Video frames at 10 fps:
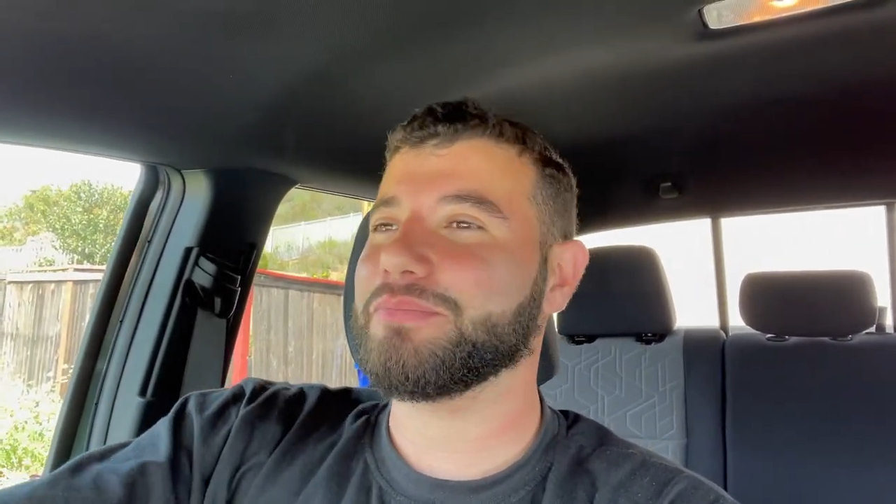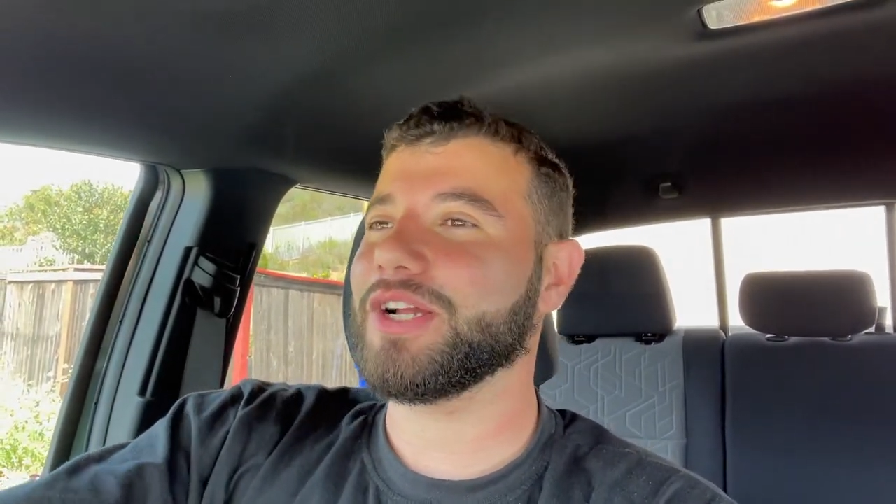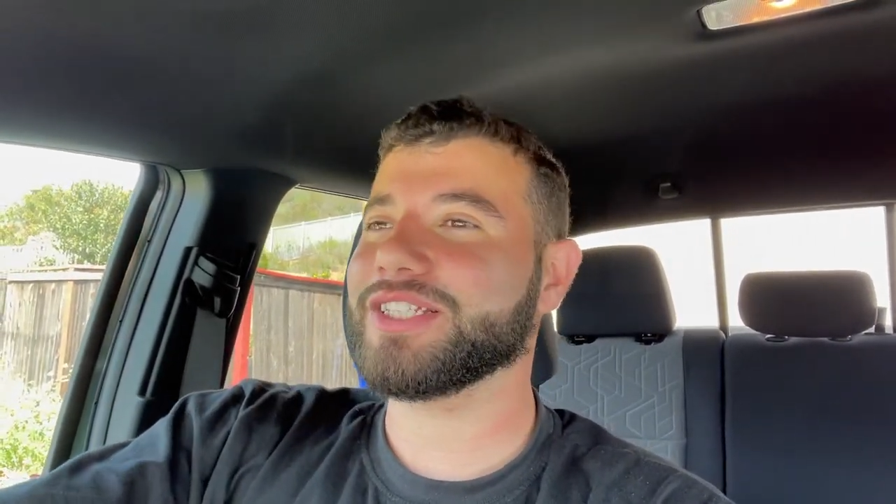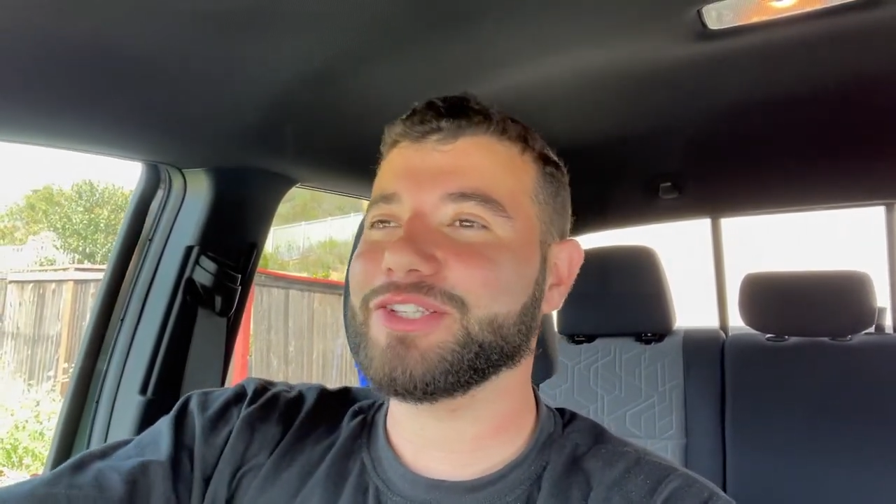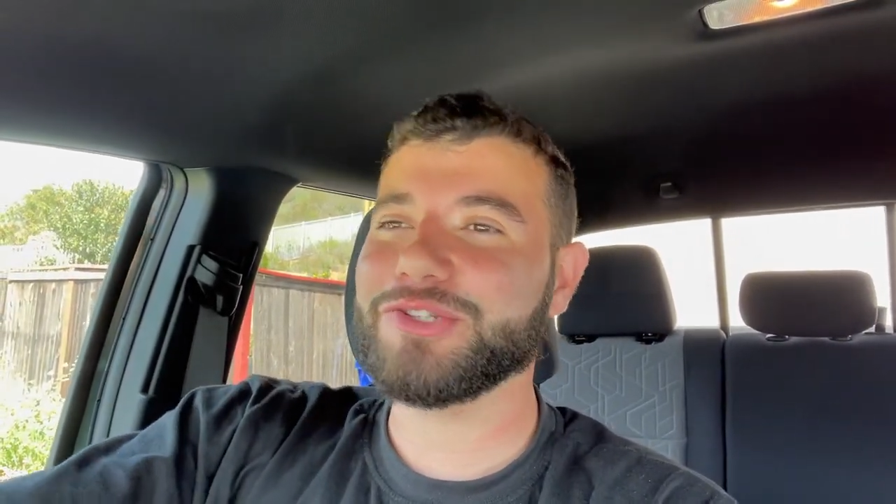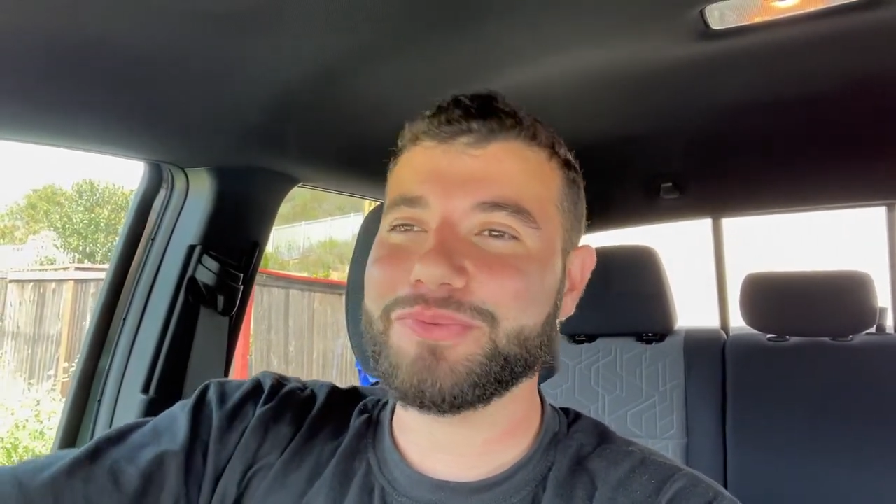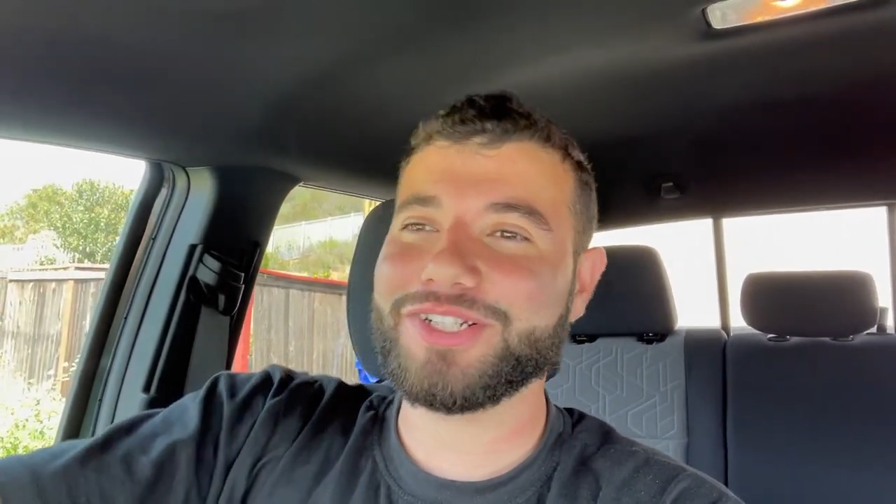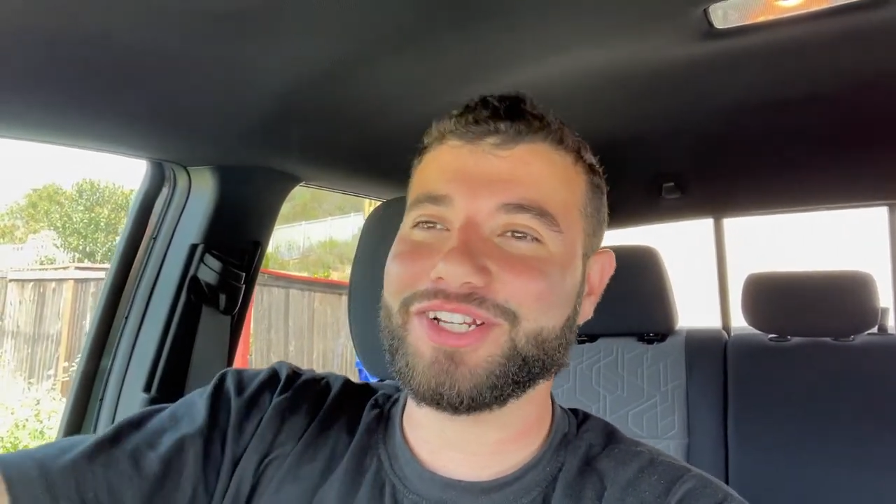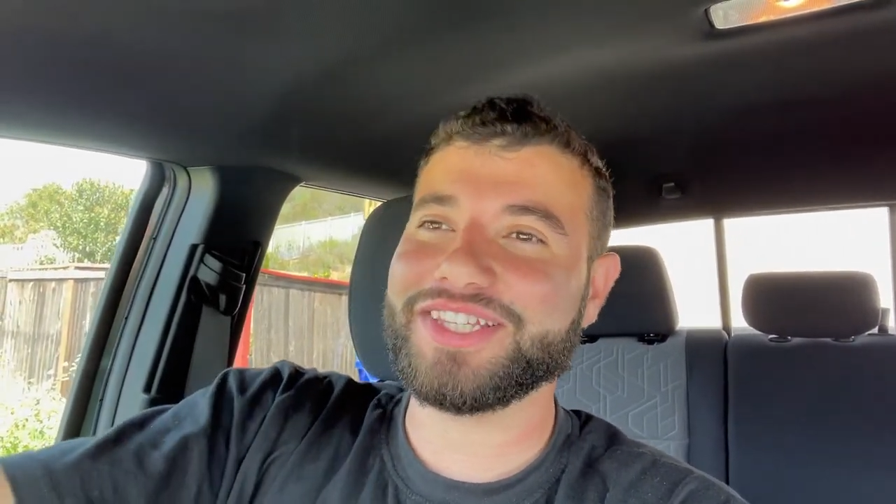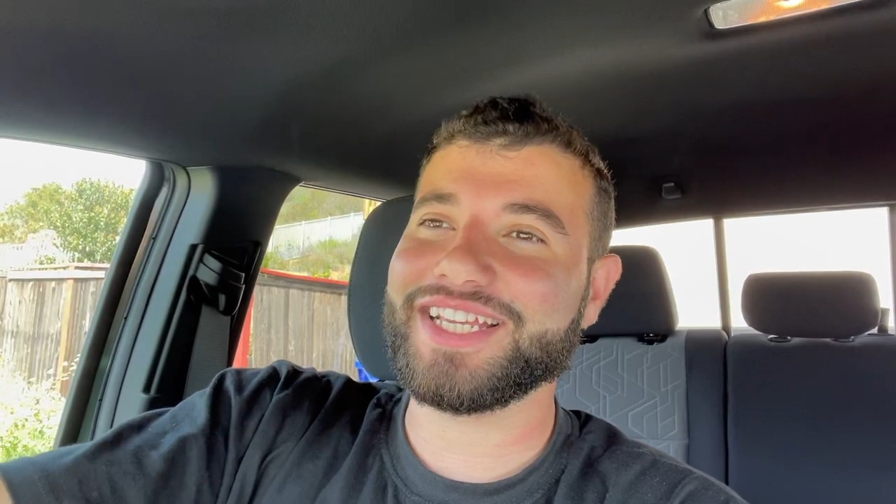pressing too
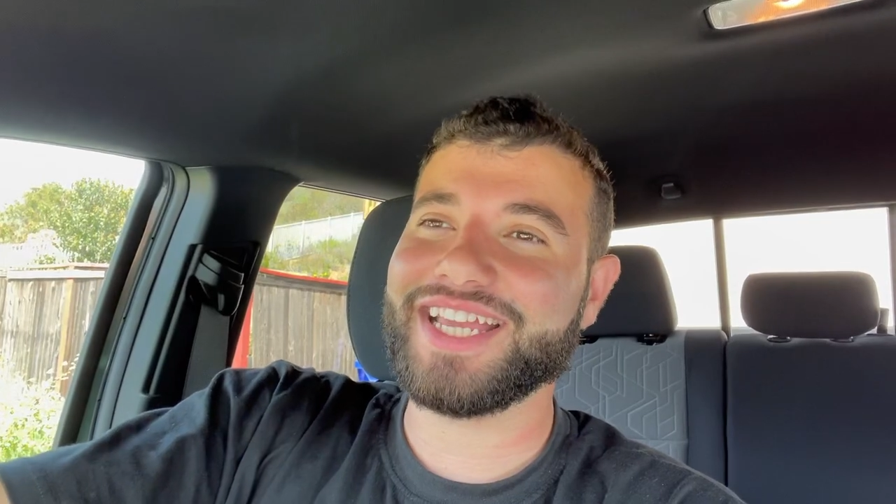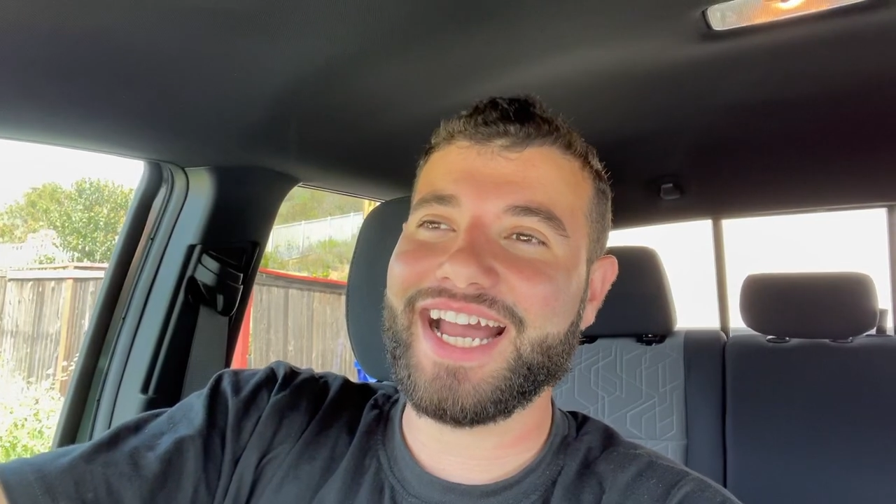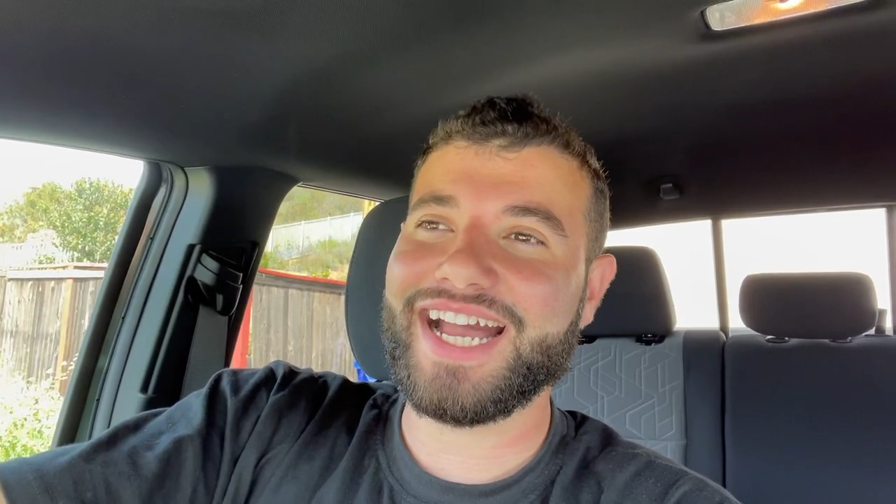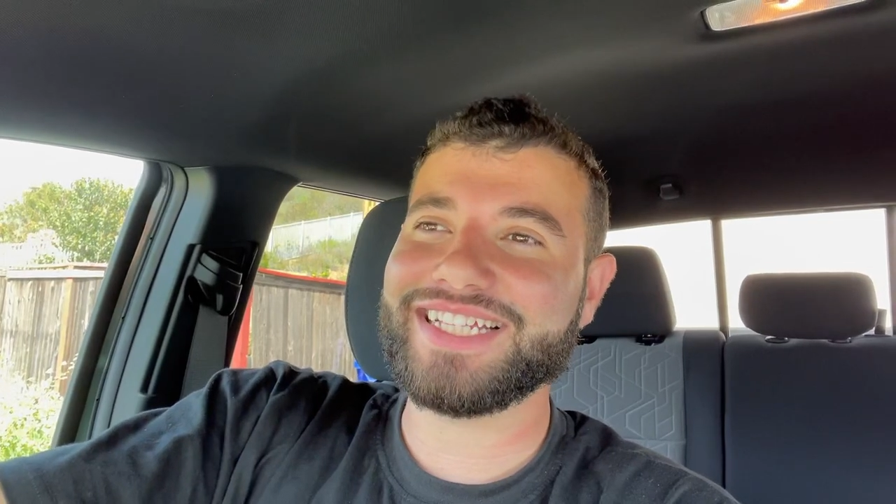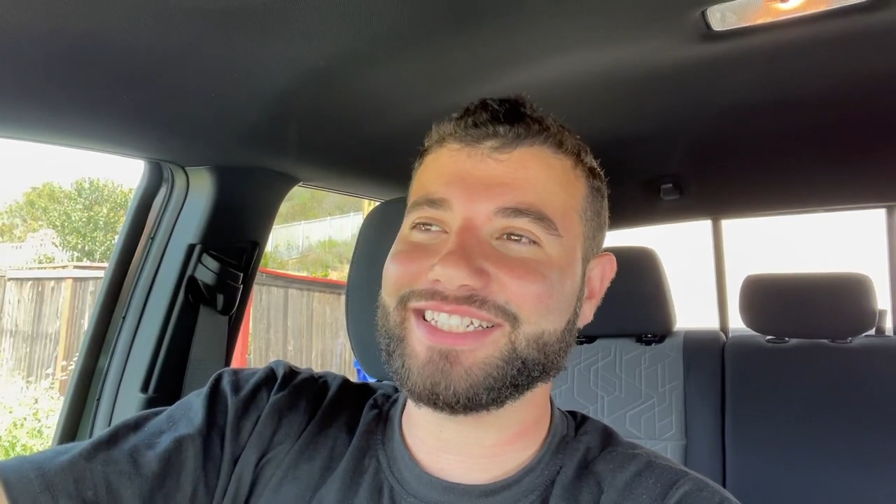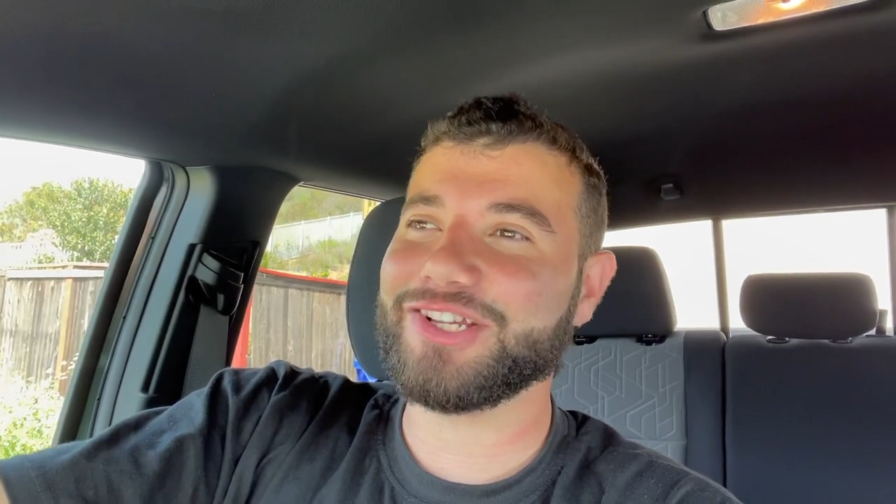much on the gas,